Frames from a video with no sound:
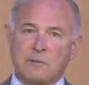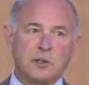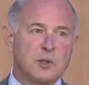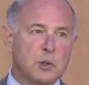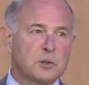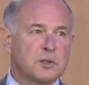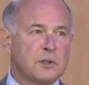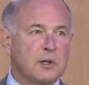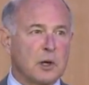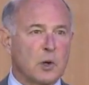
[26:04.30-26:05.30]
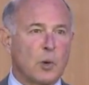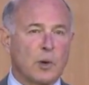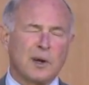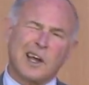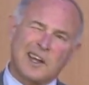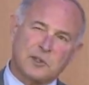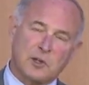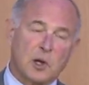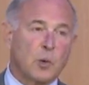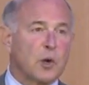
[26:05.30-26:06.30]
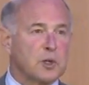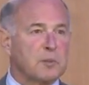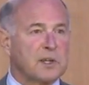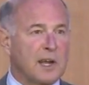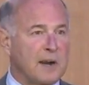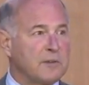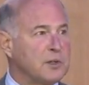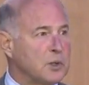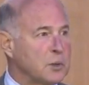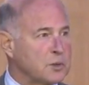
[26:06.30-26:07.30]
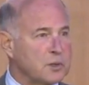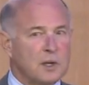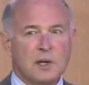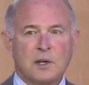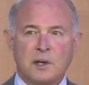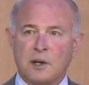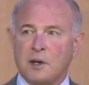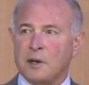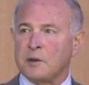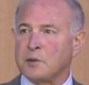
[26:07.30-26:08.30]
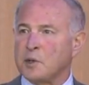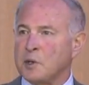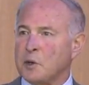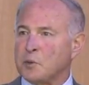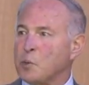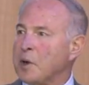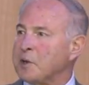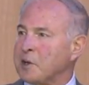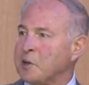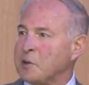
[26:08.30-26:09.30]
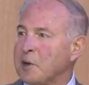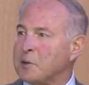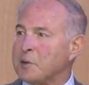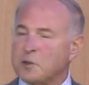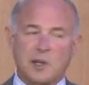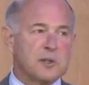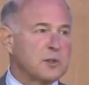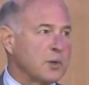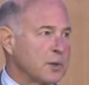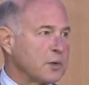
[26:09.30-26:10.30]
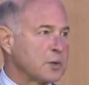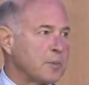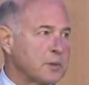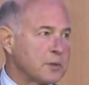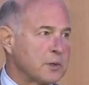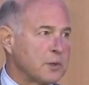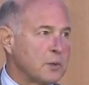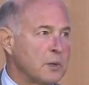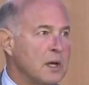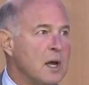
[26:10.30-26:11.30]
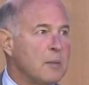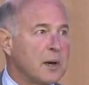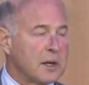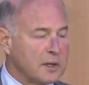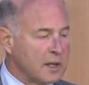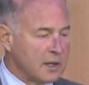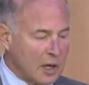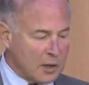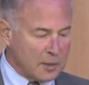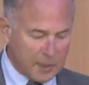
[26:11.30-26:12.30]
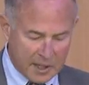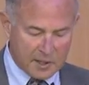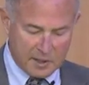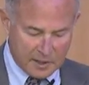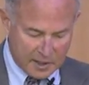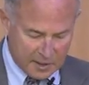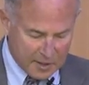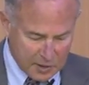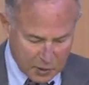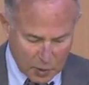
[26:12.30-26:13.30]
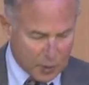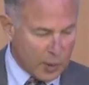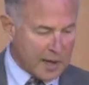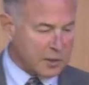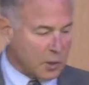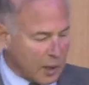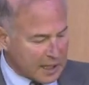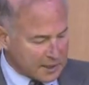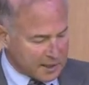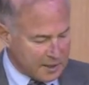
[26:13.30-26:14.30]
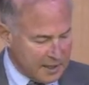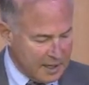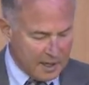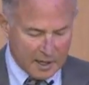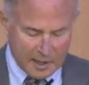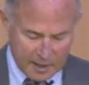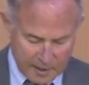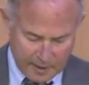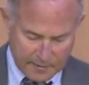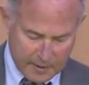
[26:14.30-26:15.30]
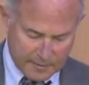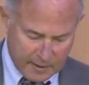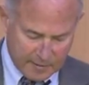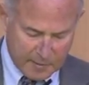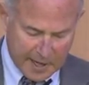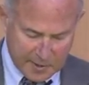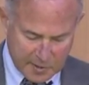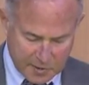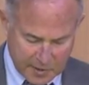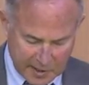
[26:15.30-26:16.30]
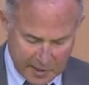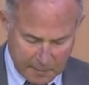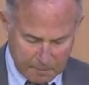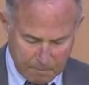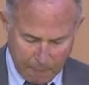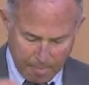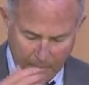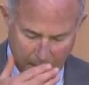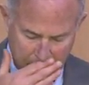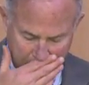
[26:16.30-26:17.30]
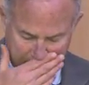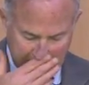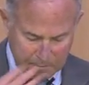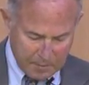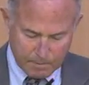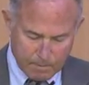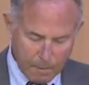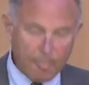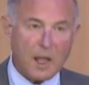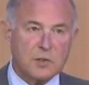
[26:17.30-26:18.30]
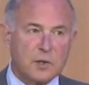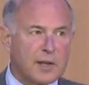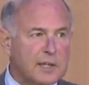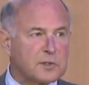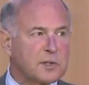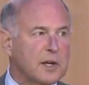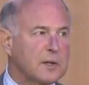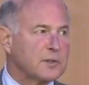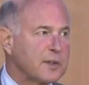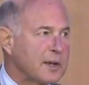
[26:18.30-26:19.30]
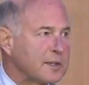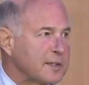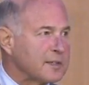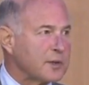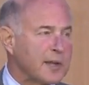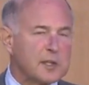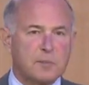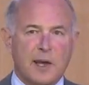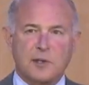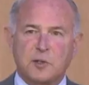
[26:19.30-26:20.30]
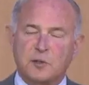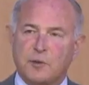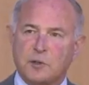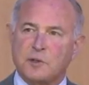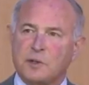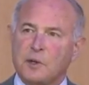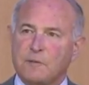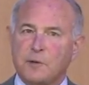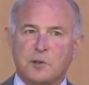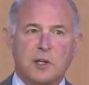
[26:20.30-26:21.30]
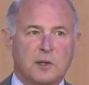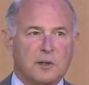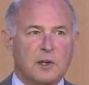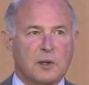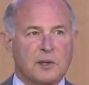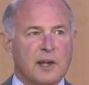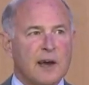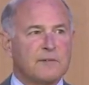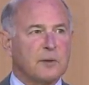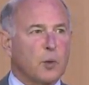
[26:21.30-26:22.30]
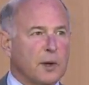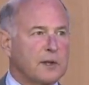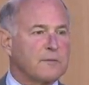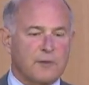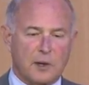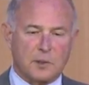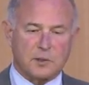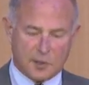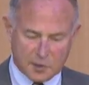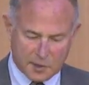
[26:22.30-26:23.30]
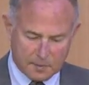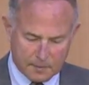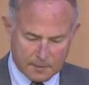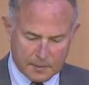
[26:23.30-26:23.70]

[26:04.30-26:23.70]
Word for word: of induce, you know, coer I can't say coerce, but kind of induce, uh, you know, through one technique or other, the states to do what they're supposed to do. But it, you know, but it, it, it does show the radical quality uh, of, of of Madison's thinking. Okay, so that's you know, so that so that's Madison's first you know first thing you know to have a working federal system.